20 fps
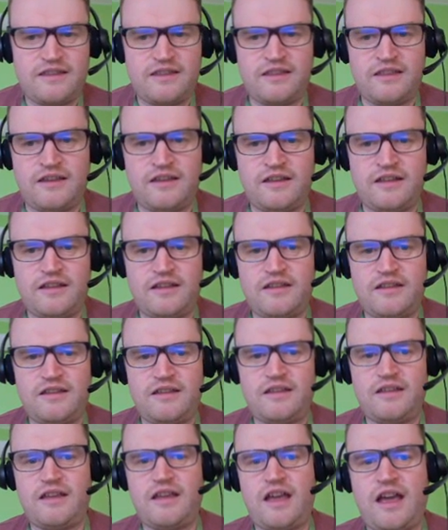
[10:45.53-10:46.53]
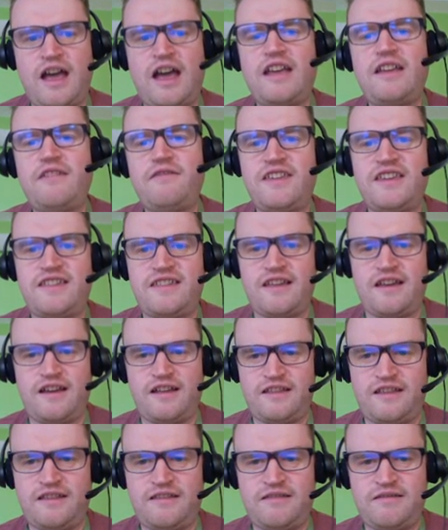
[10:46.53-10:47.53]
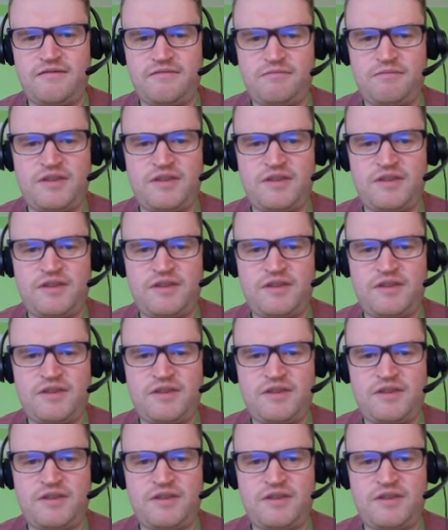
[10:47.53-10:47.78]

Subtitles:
that I've decided,